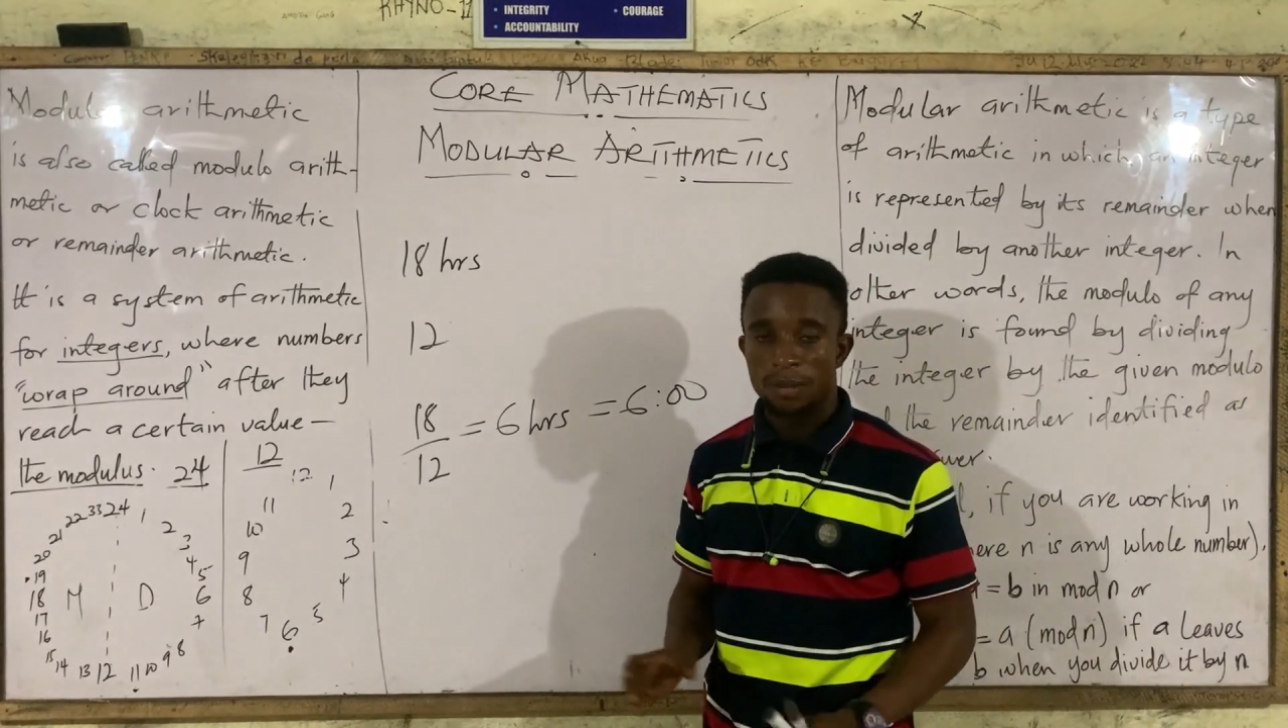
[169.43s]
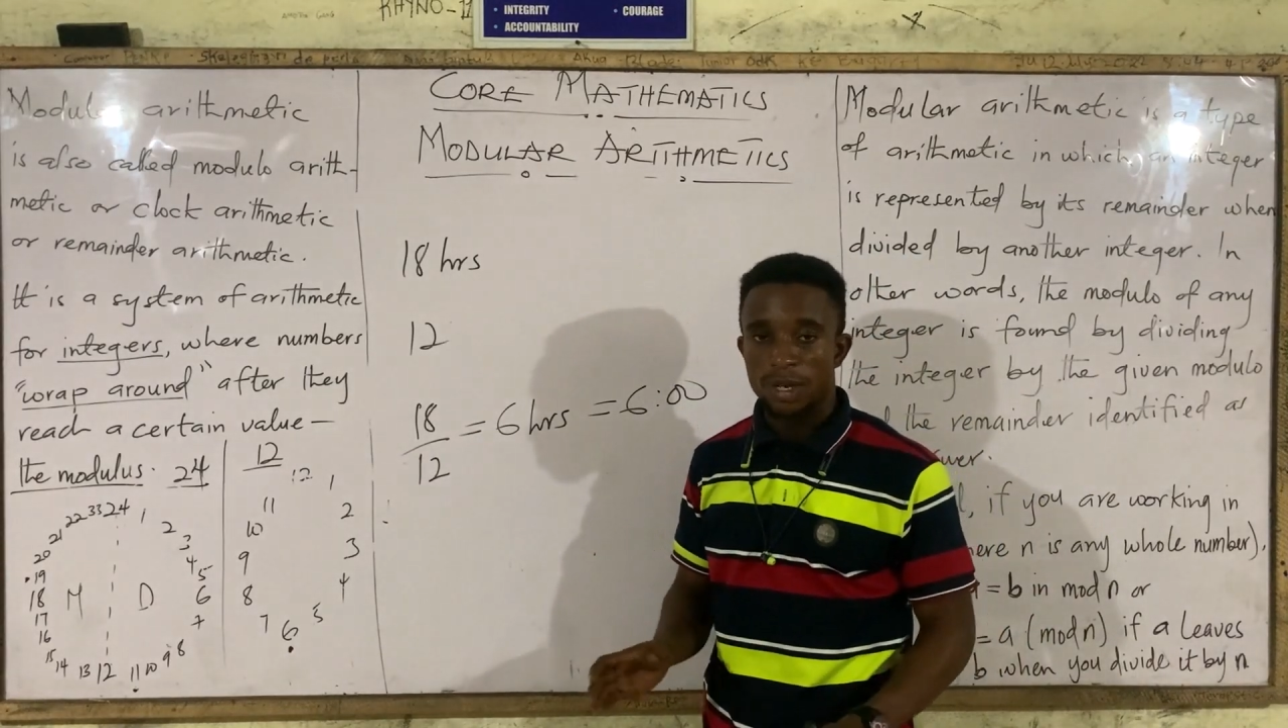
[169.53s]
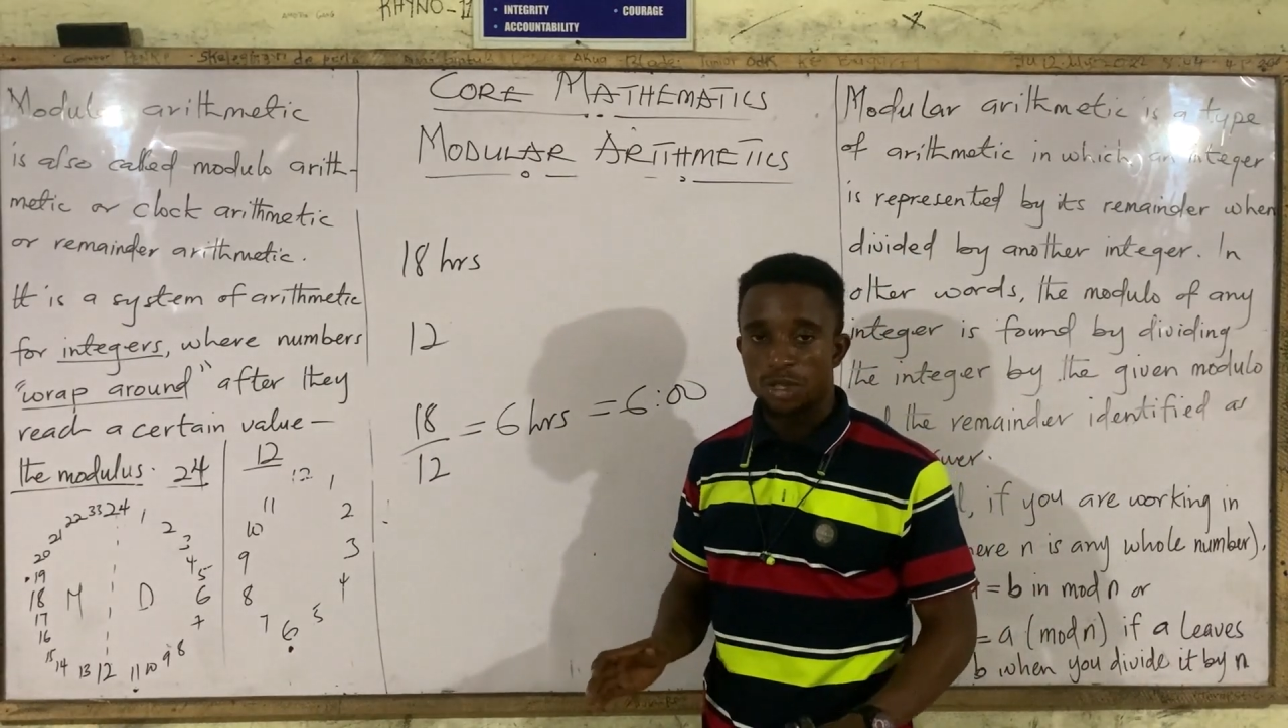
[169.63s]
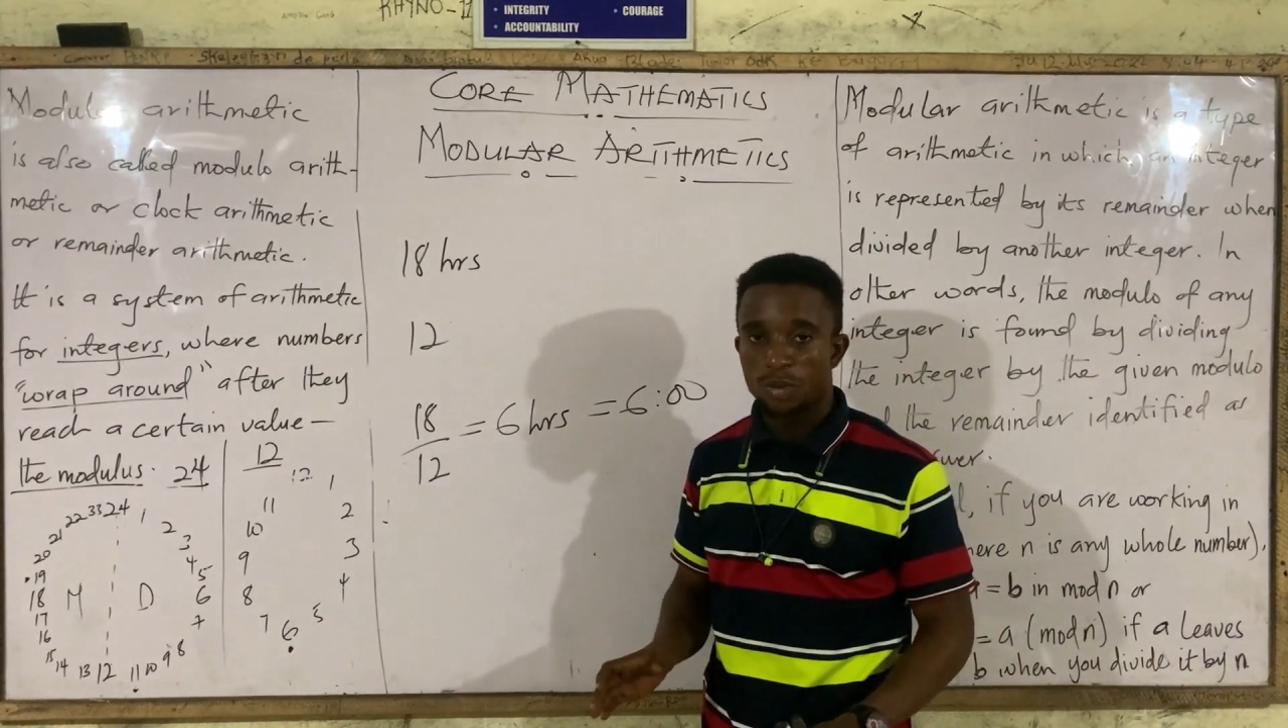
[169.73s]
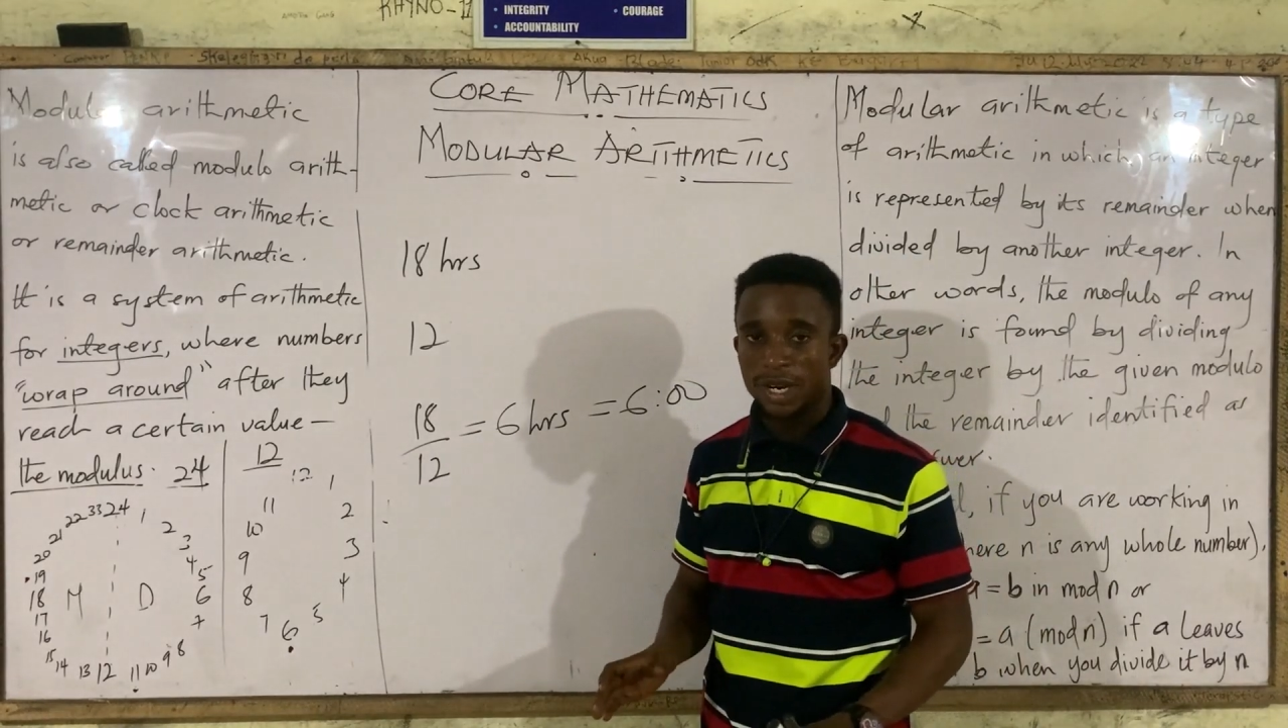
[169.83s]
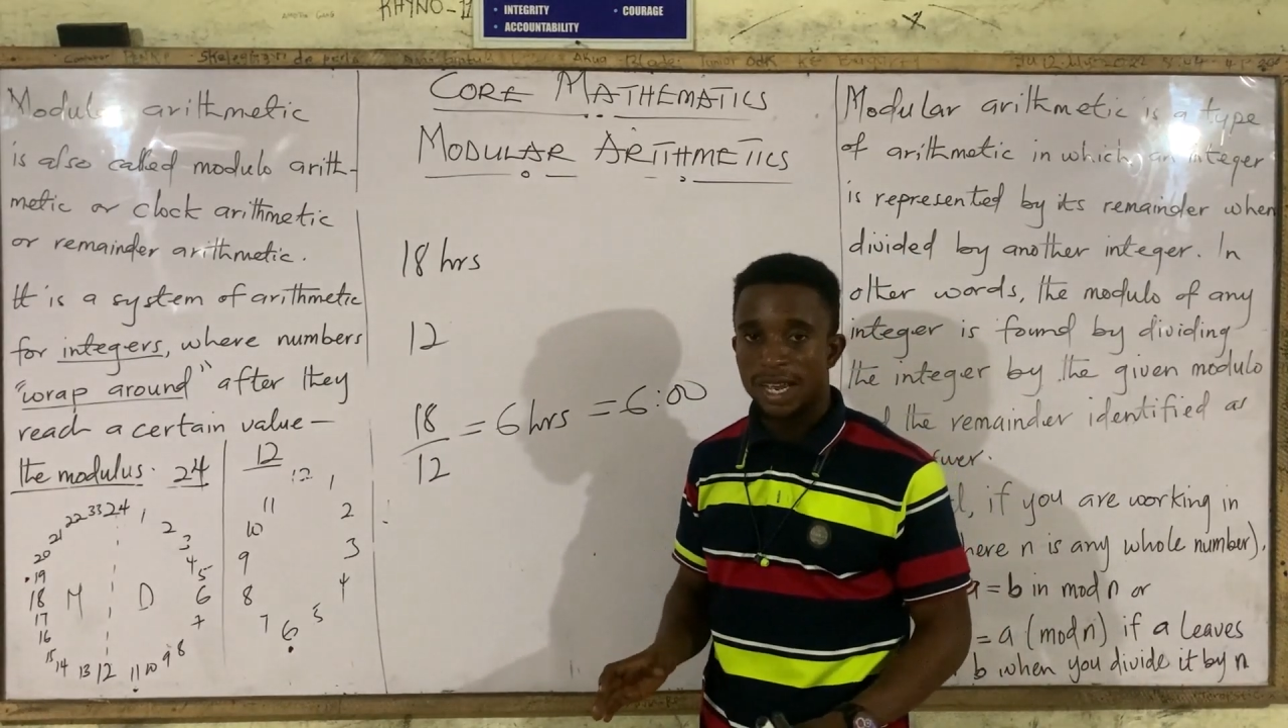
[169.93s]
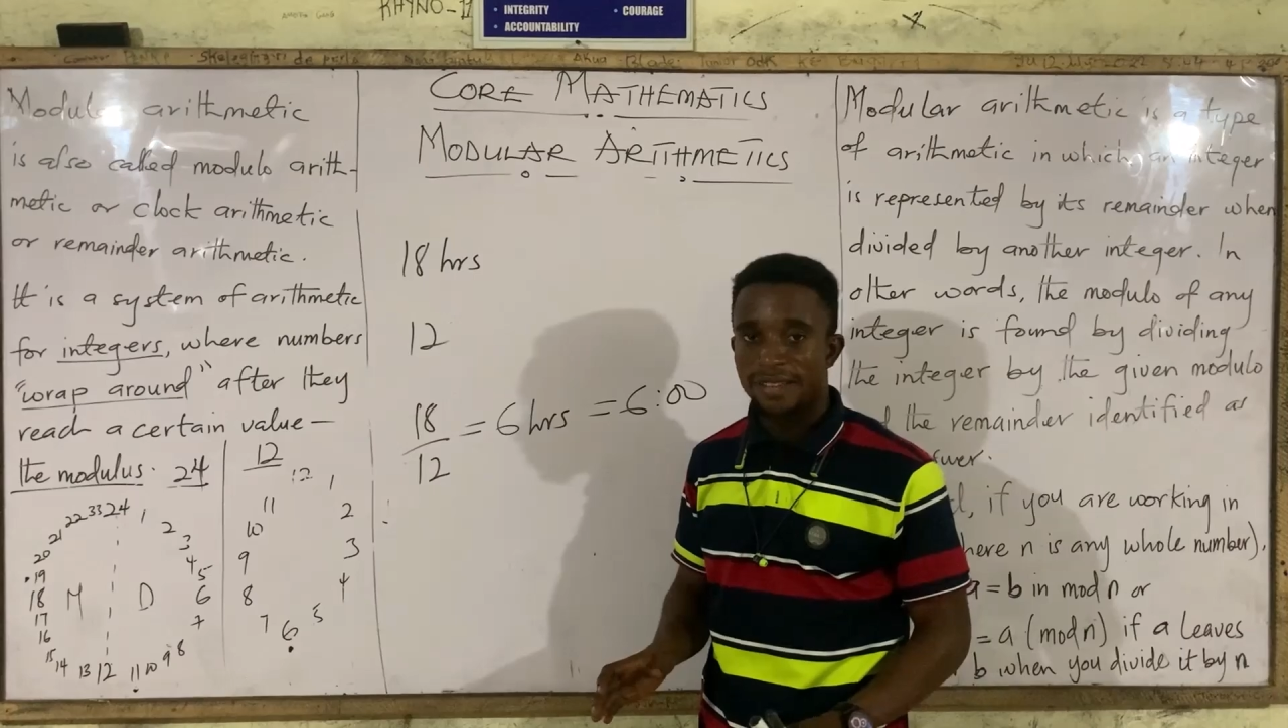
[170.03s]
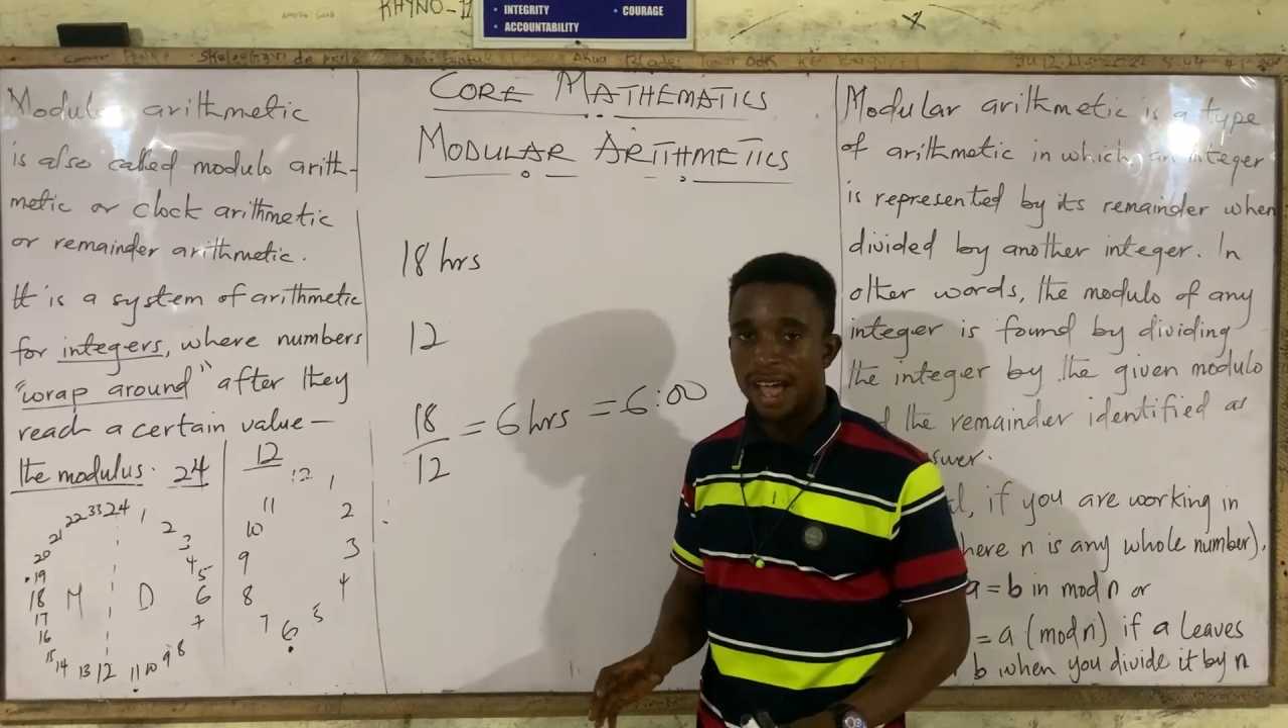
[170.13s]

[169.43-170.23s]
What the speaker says: Please, do we get